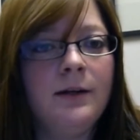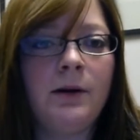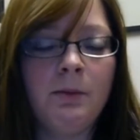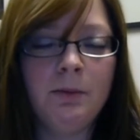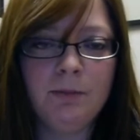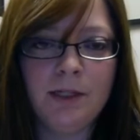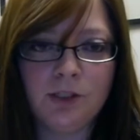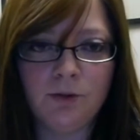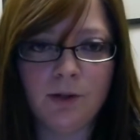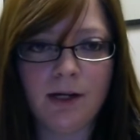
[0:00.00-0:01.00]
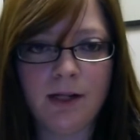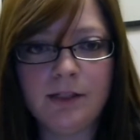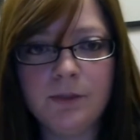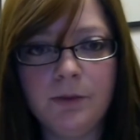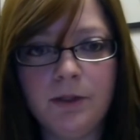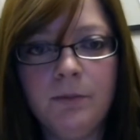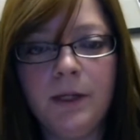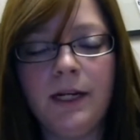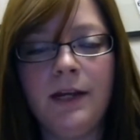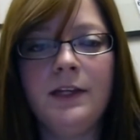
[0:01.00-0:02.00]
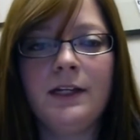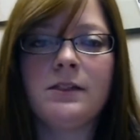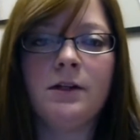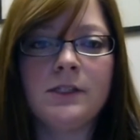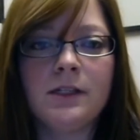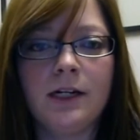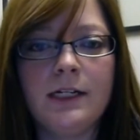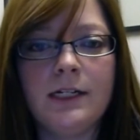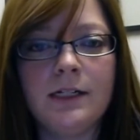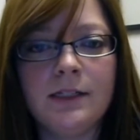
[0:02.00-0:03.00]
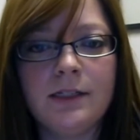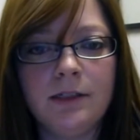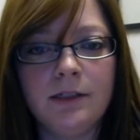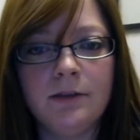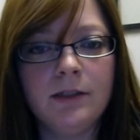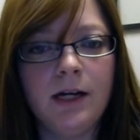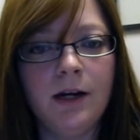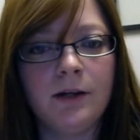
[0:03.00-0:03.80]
it probably means you aren't eligible, but I think it's always a good idea to still